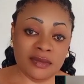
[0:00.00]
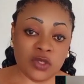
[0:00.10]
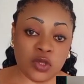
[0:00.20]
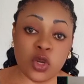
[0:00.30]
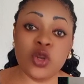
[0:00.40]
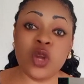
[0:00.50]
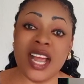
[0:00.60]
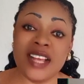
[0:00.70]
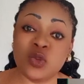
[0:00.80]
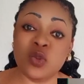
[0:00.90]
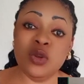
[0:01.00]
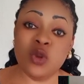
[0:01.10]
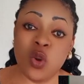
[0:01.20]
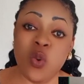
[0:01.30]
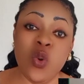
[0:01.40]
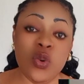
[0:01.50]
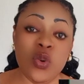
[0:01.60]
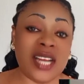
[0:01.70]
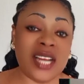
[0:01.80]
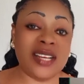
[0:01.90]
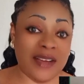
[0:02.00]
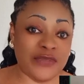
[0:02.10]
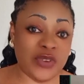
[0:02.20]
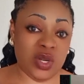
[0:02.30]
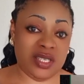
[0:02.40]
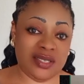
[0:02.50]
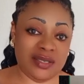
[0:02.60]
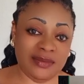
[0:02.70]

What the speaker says: So you guys will know who una dey avoid.